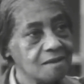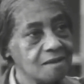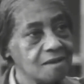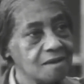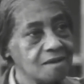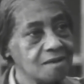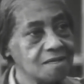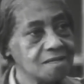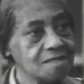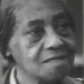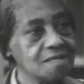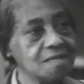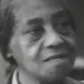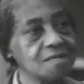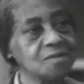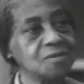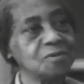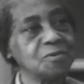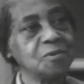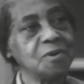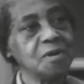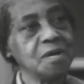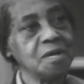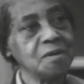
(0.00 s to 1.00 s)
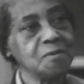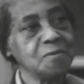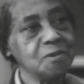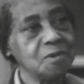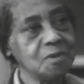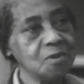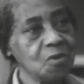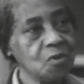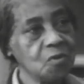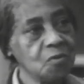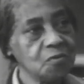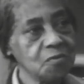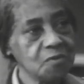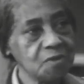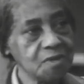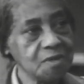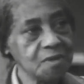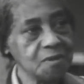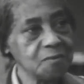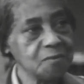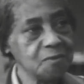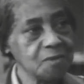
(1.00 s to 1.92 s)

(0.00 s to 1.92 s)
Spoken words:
until the train went over him.